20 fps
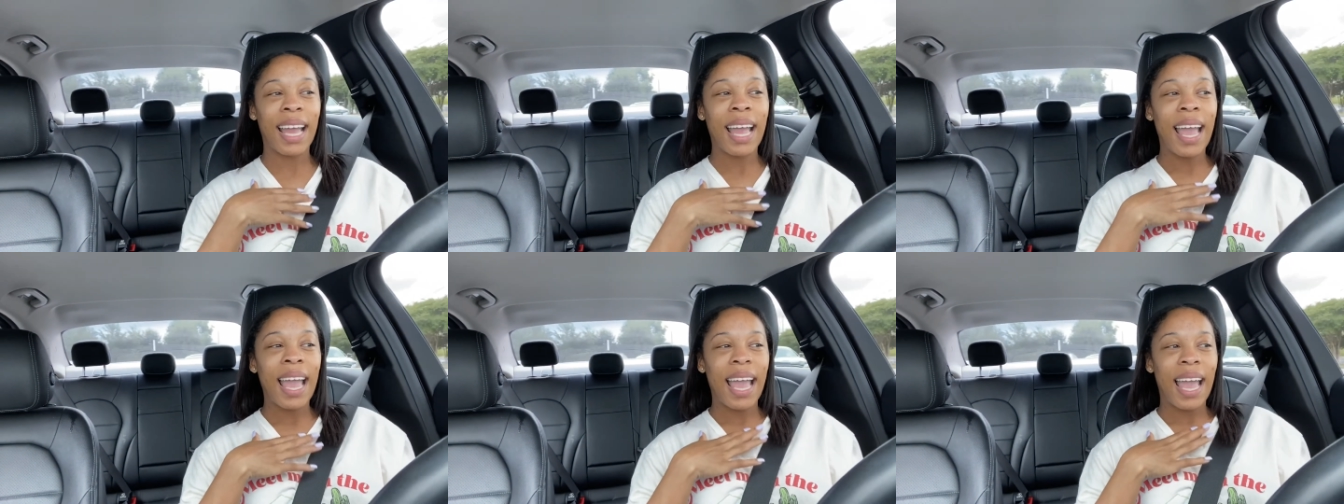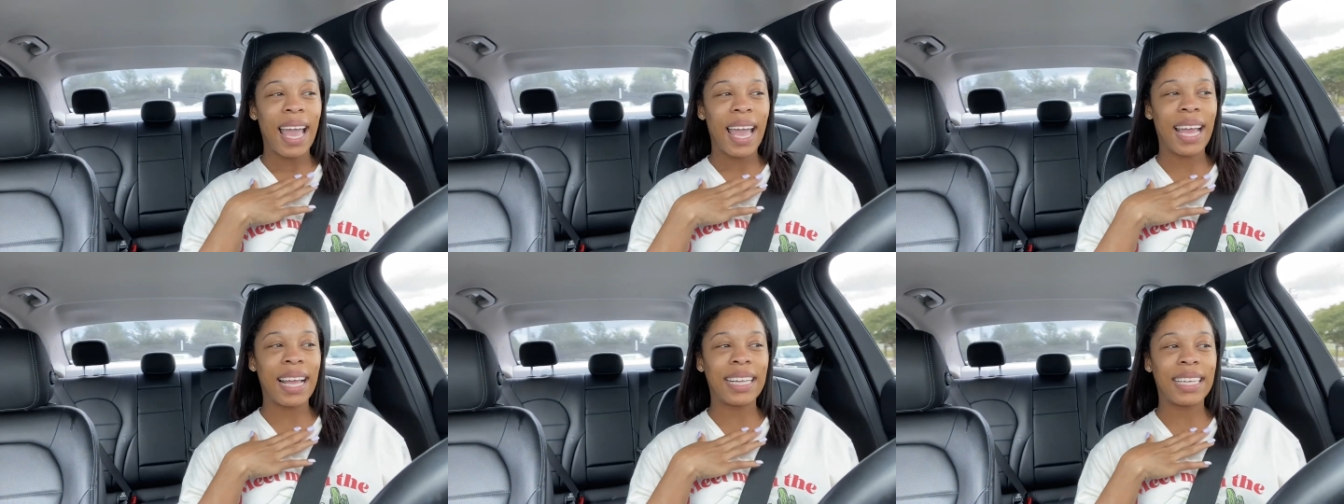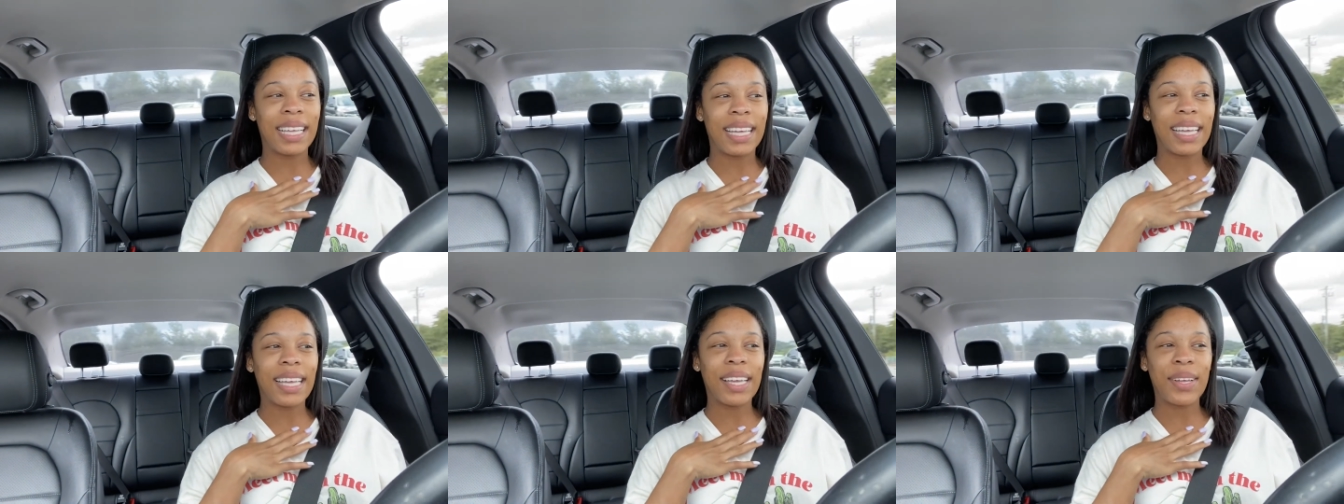
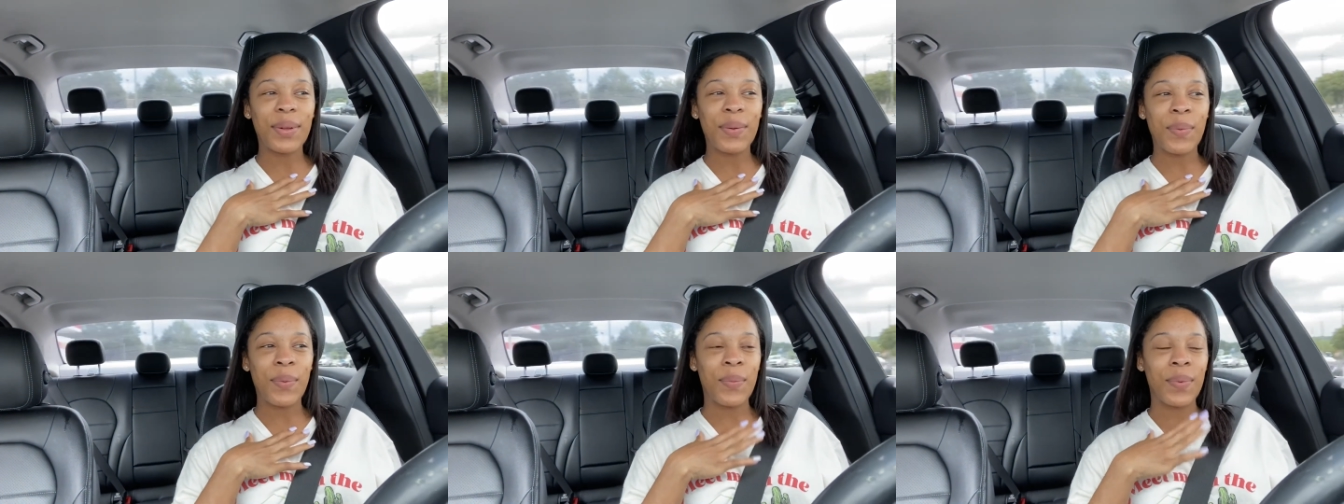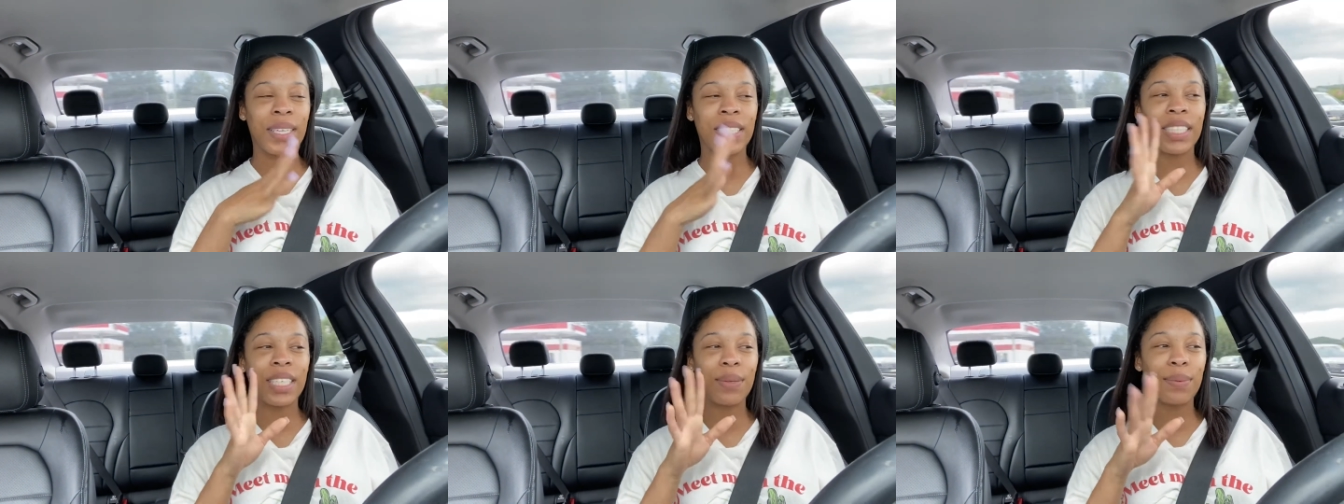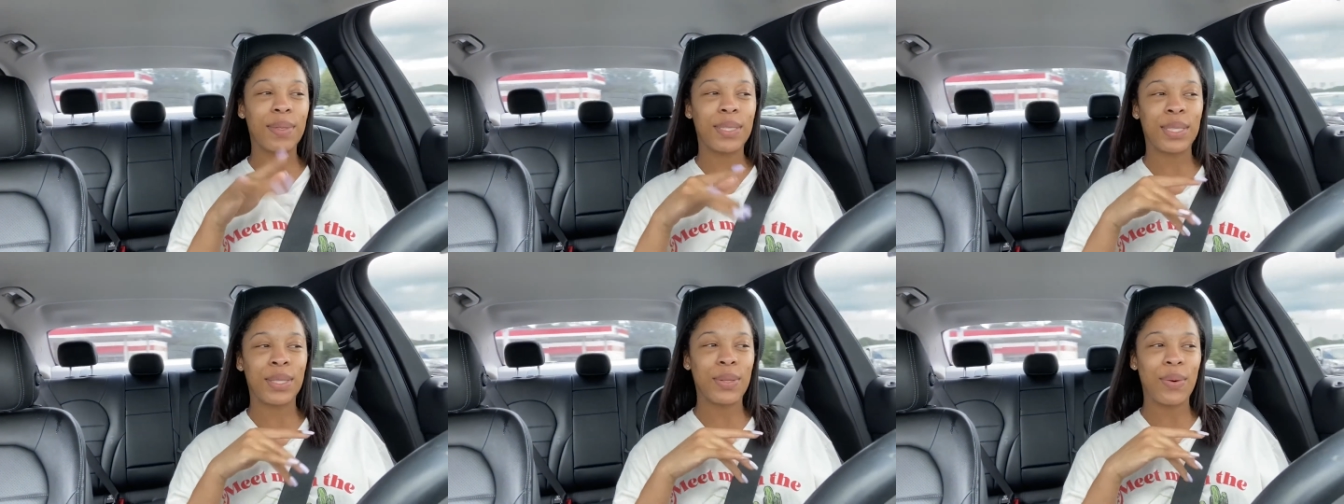And then when she
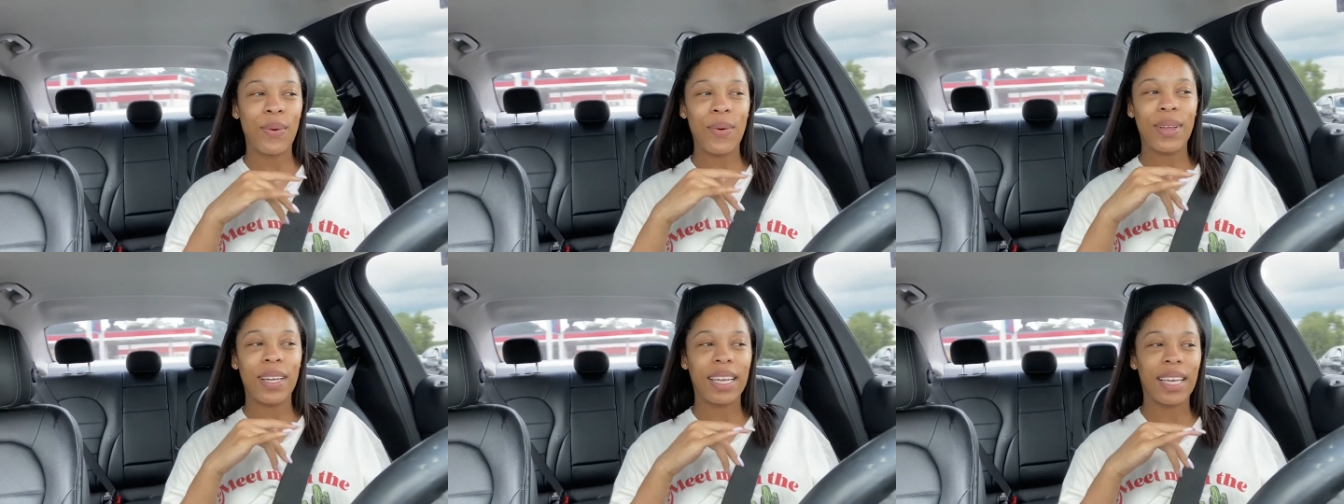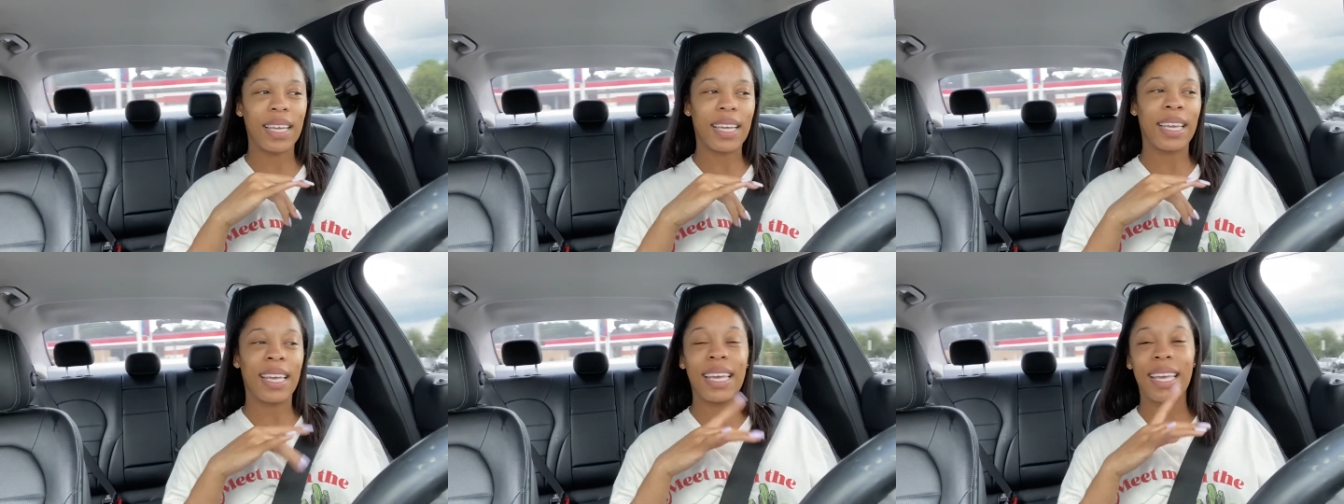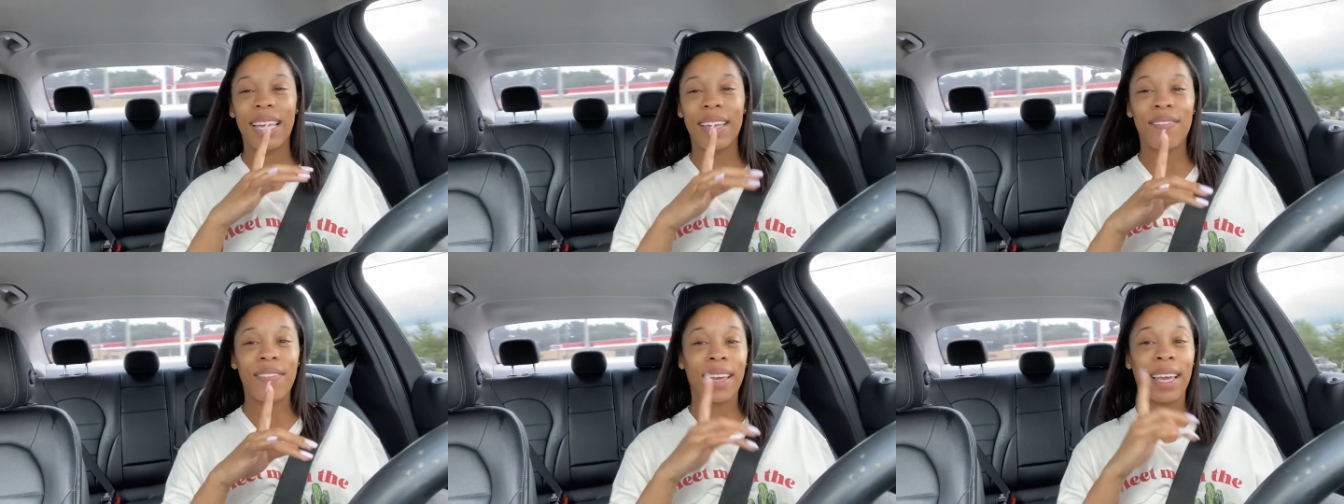was doing it, he
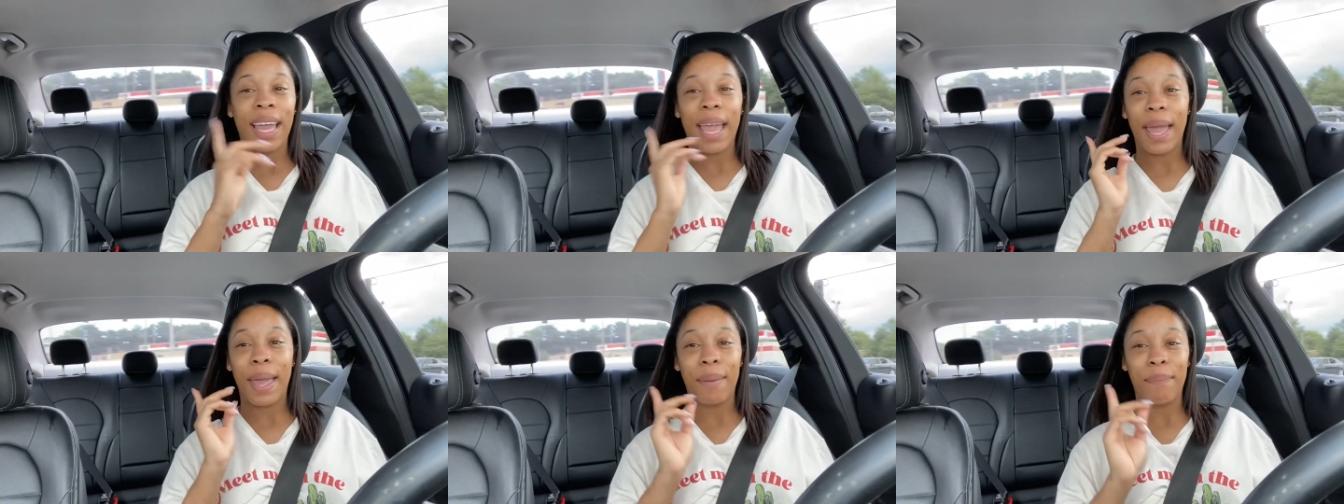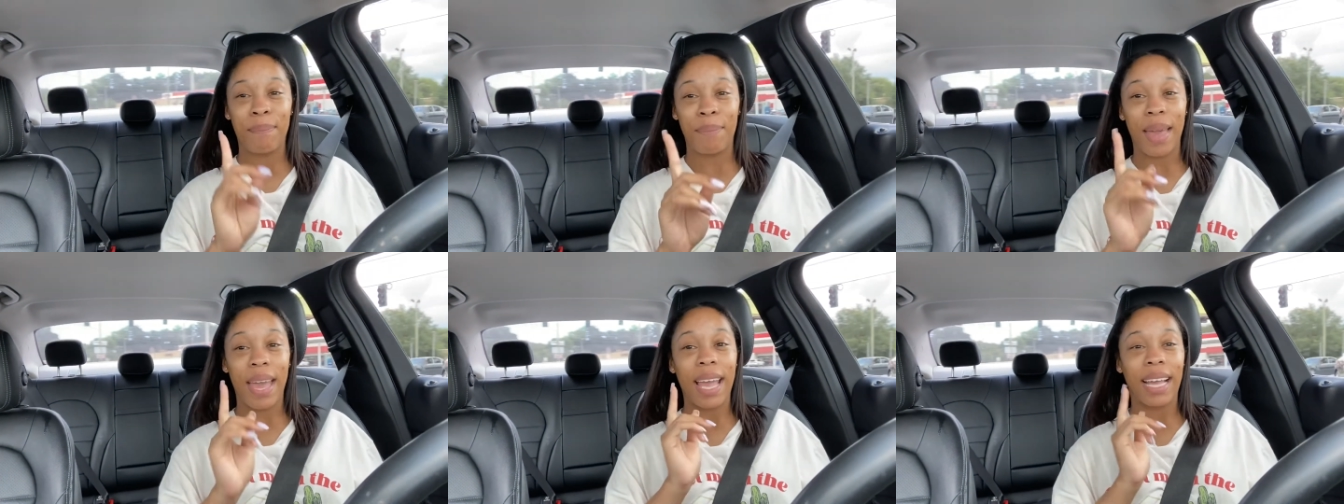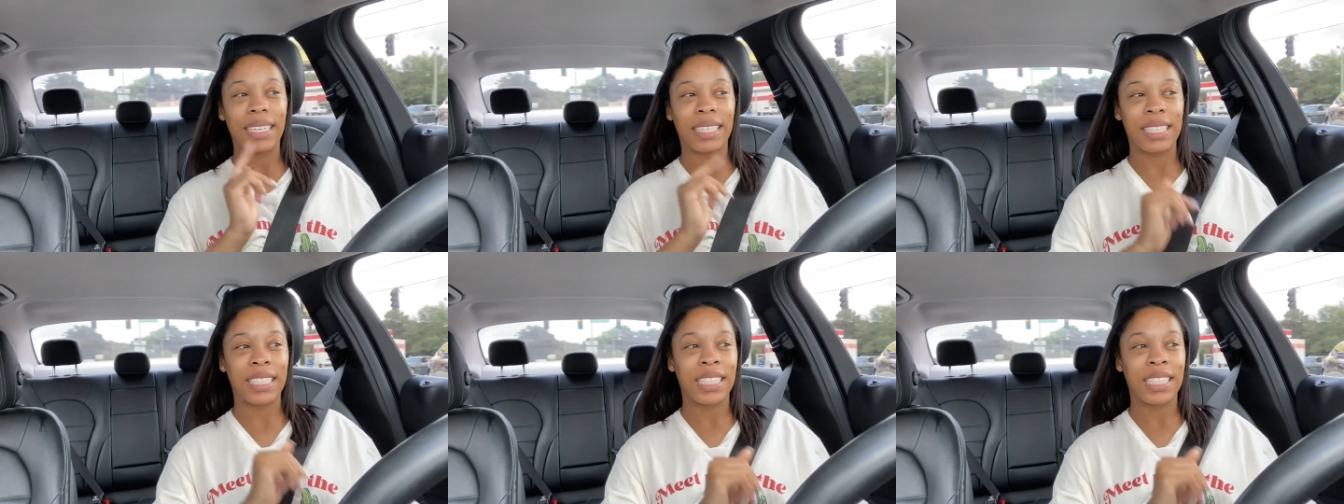even came back to